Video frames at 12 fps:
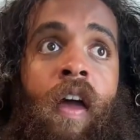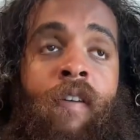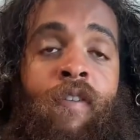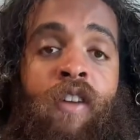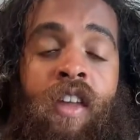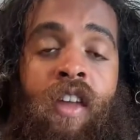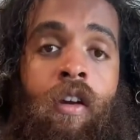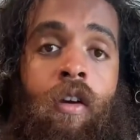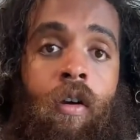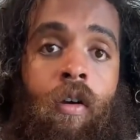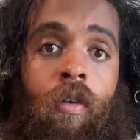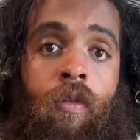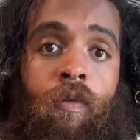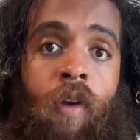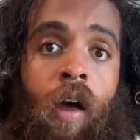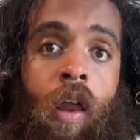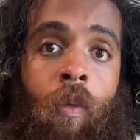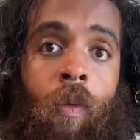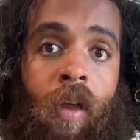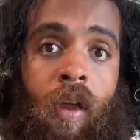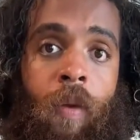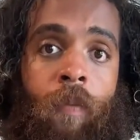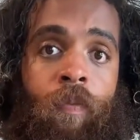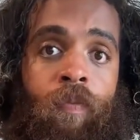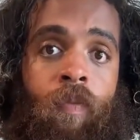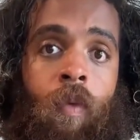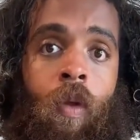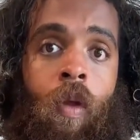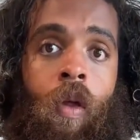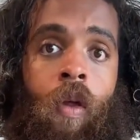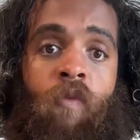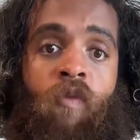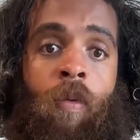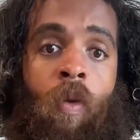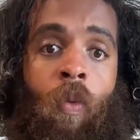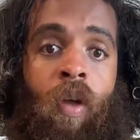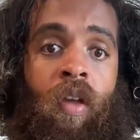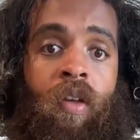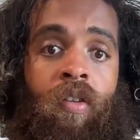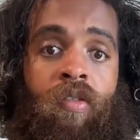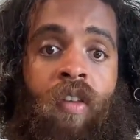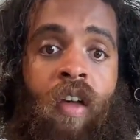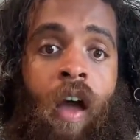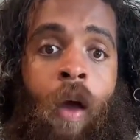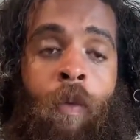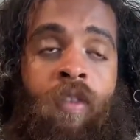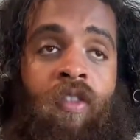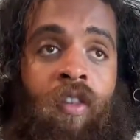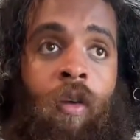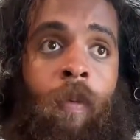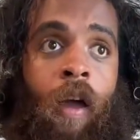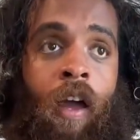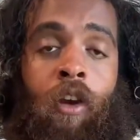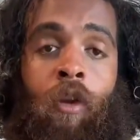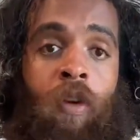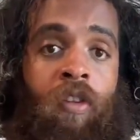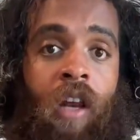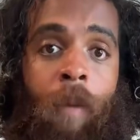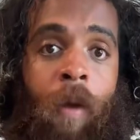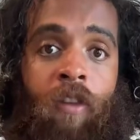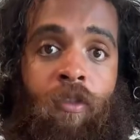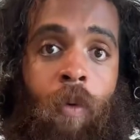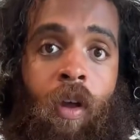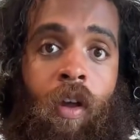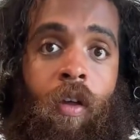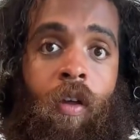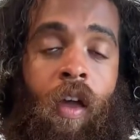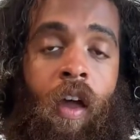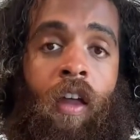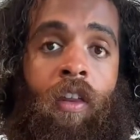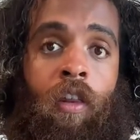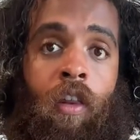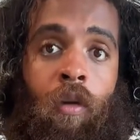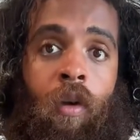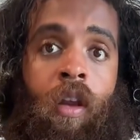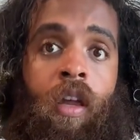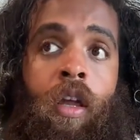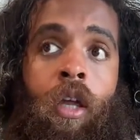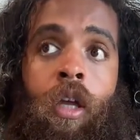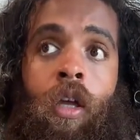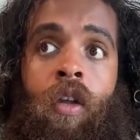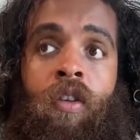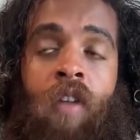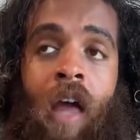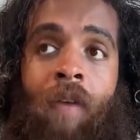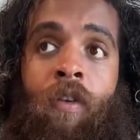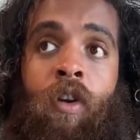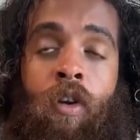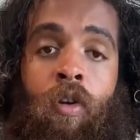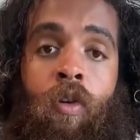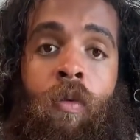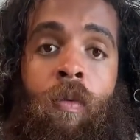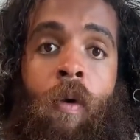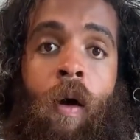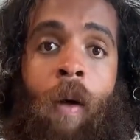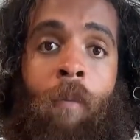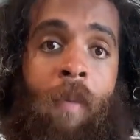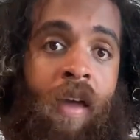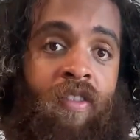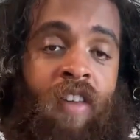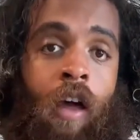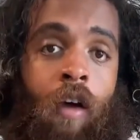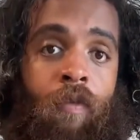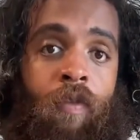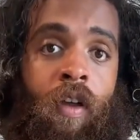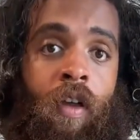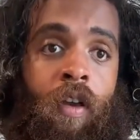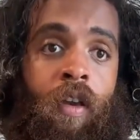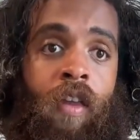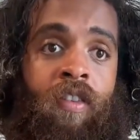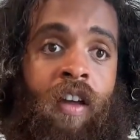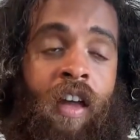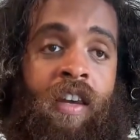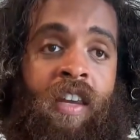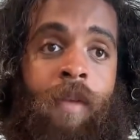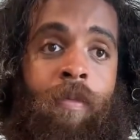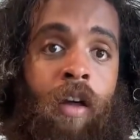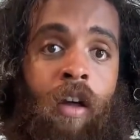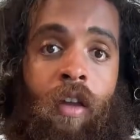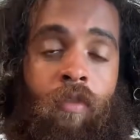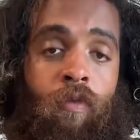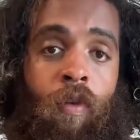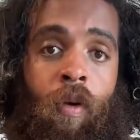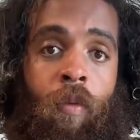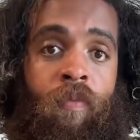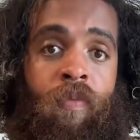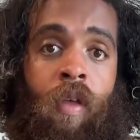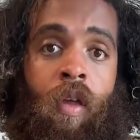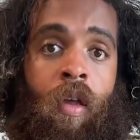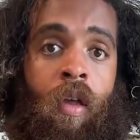every year for Halloween from The Wiz, I would still, I can do it until I pass away. I can literally have a new amazing outfit that's like a deep cut from